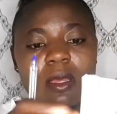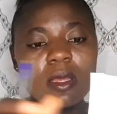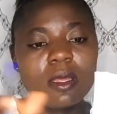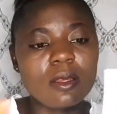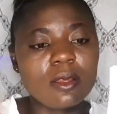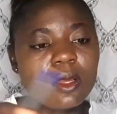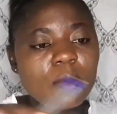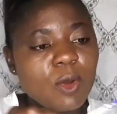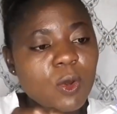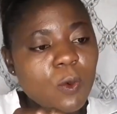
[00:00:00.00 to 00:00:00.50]

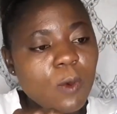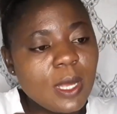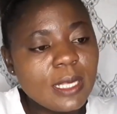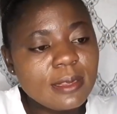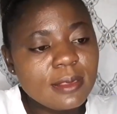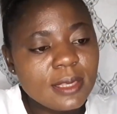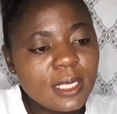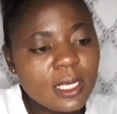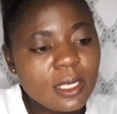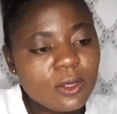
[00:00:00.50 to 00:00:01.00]
Number
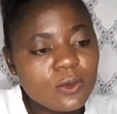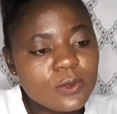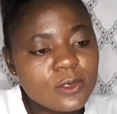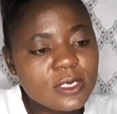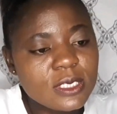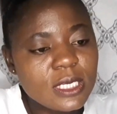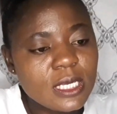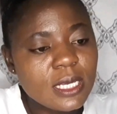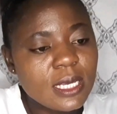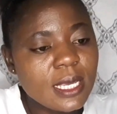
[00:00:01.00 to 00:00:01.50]
1 thing you
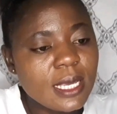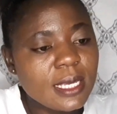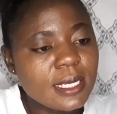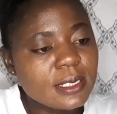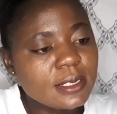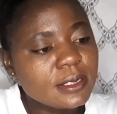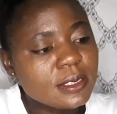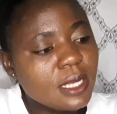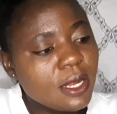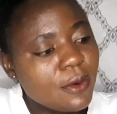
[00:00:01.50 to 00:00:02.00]
see here
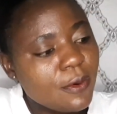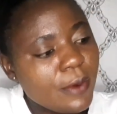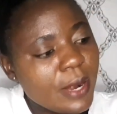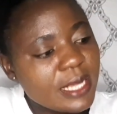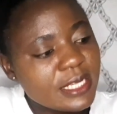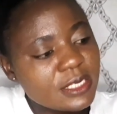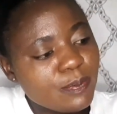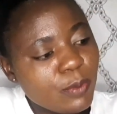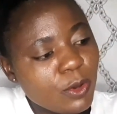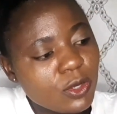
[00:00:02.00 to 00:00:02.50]
is
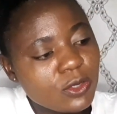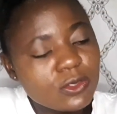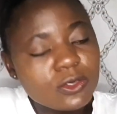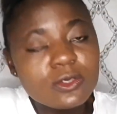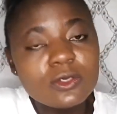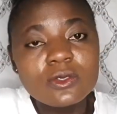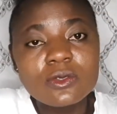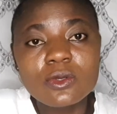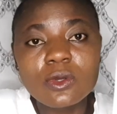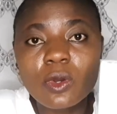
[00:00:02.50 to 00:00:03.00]

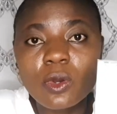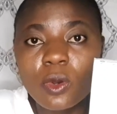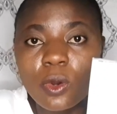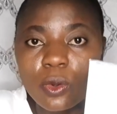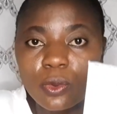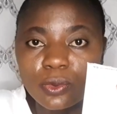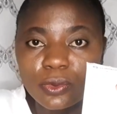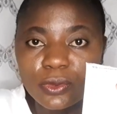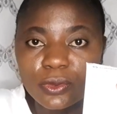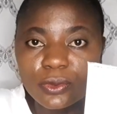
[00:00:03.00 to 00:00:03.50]
response
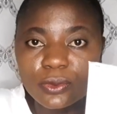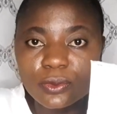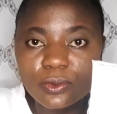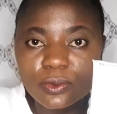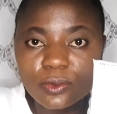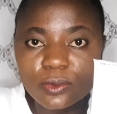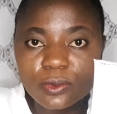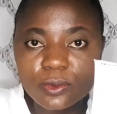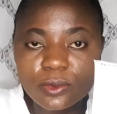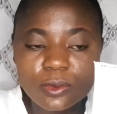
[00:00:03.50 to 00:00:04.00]
code.
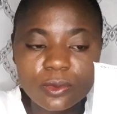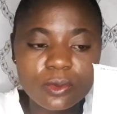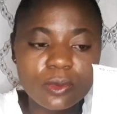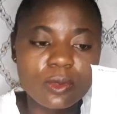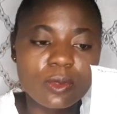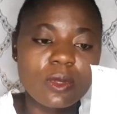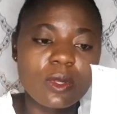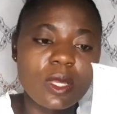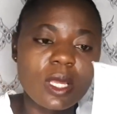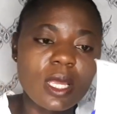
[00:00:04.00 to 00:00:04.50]

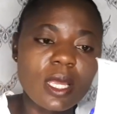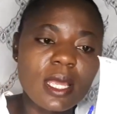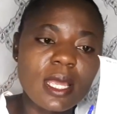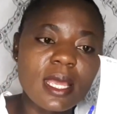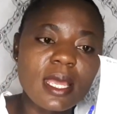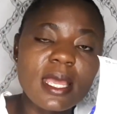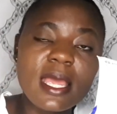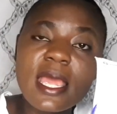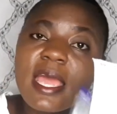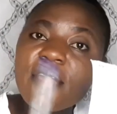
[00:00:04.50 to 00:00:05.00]

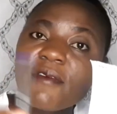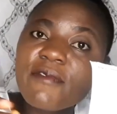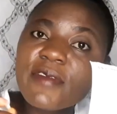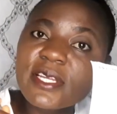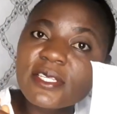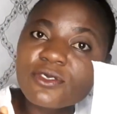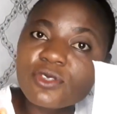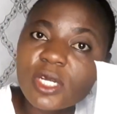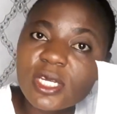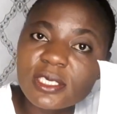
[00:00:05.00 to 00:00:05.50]

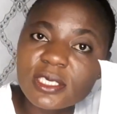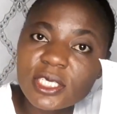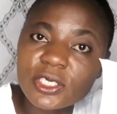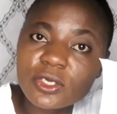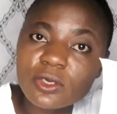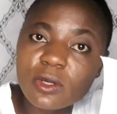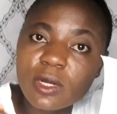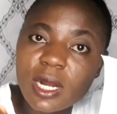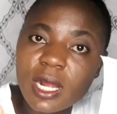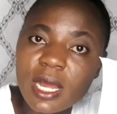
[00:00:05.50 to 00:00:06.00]
Every
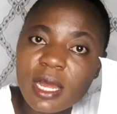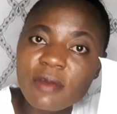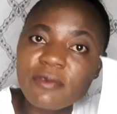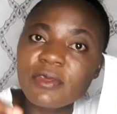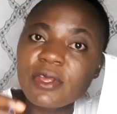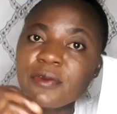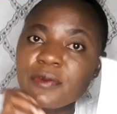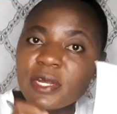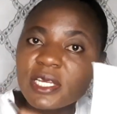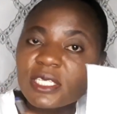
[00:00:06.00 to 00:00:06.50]
transaction
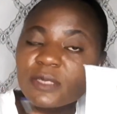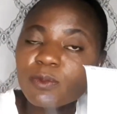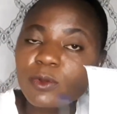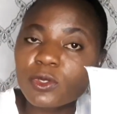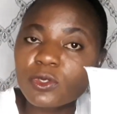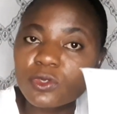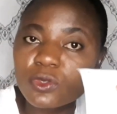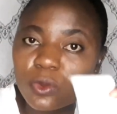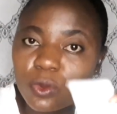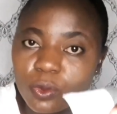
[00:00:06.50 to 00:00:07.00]
have a
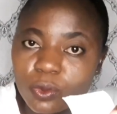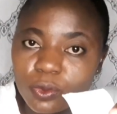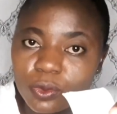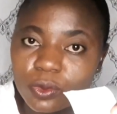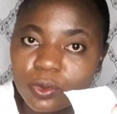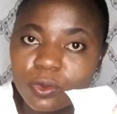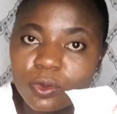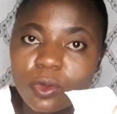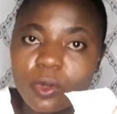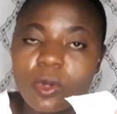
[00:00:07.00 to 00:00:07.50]
response code,
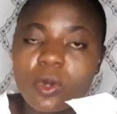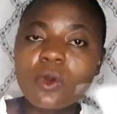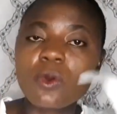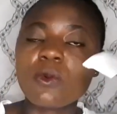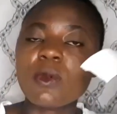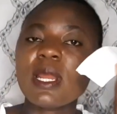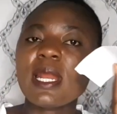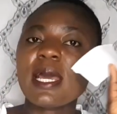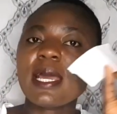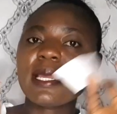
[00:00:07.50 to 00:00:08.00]

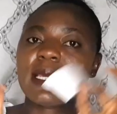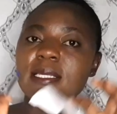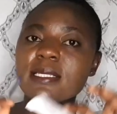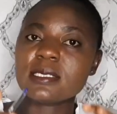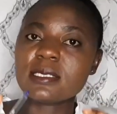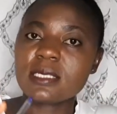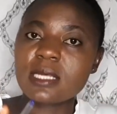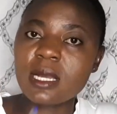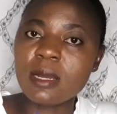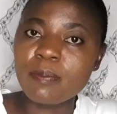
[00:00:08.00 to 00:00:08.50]
whether
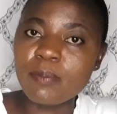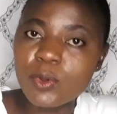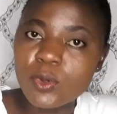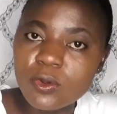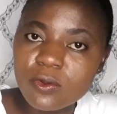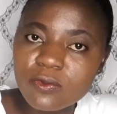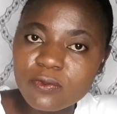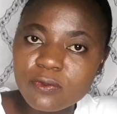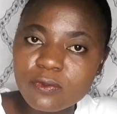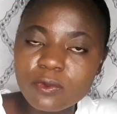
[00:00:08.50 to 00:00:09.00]
it's
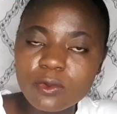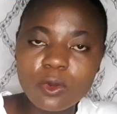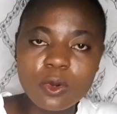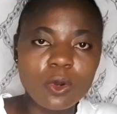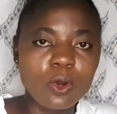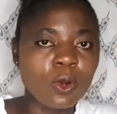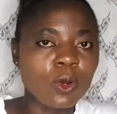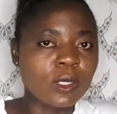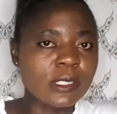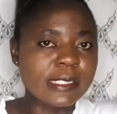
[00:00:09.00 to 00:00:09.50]
approved
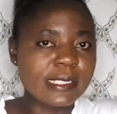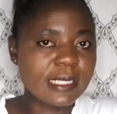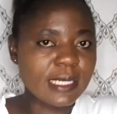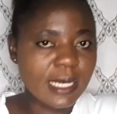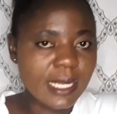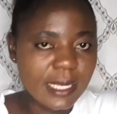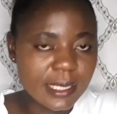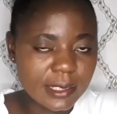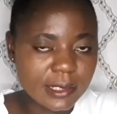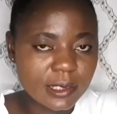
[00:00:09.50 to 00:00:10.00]
or
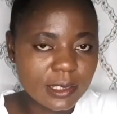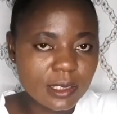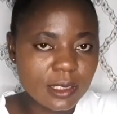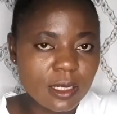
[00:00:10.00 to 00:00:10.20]
declined.